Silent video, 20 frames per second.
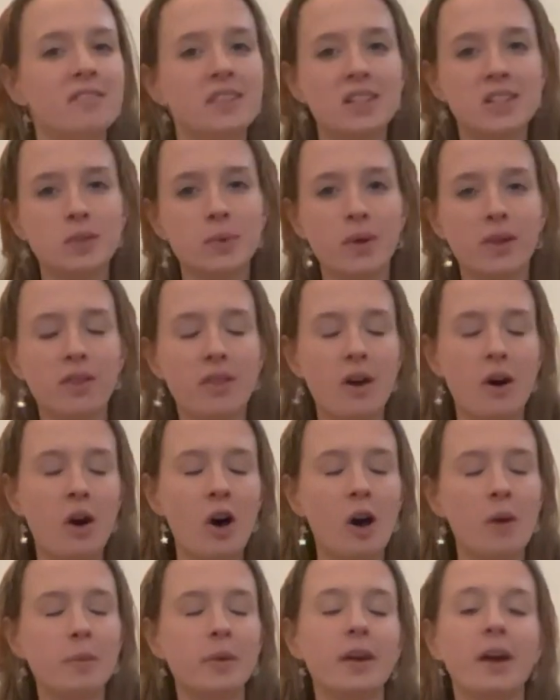fits with a
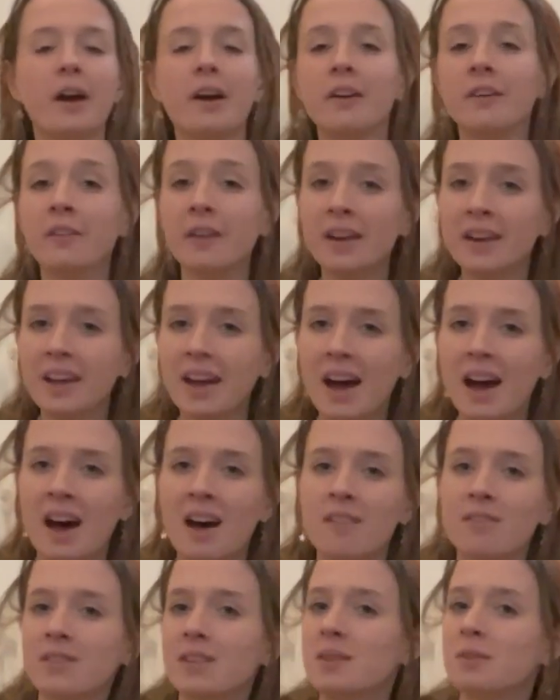hobby I already
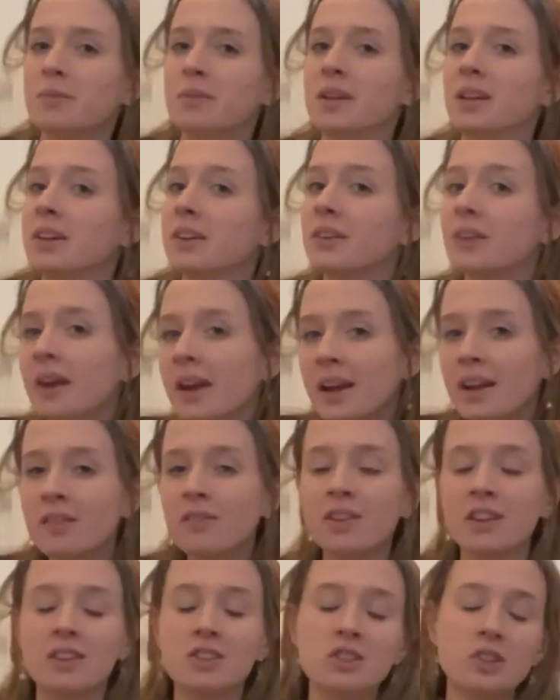have in being
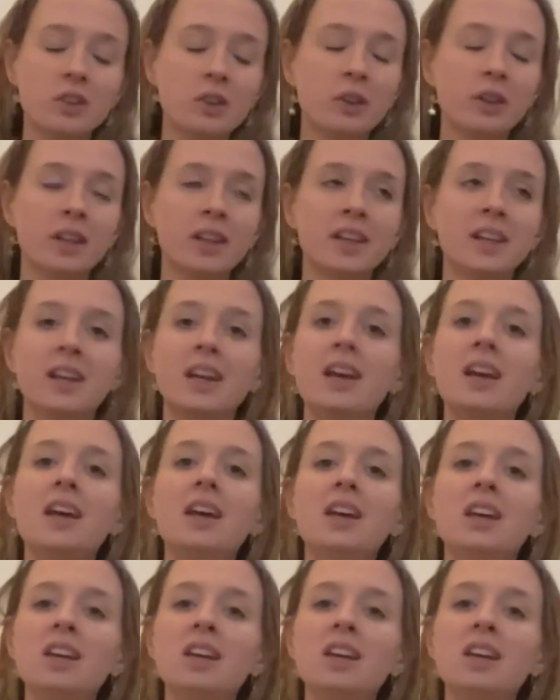creative and journaling.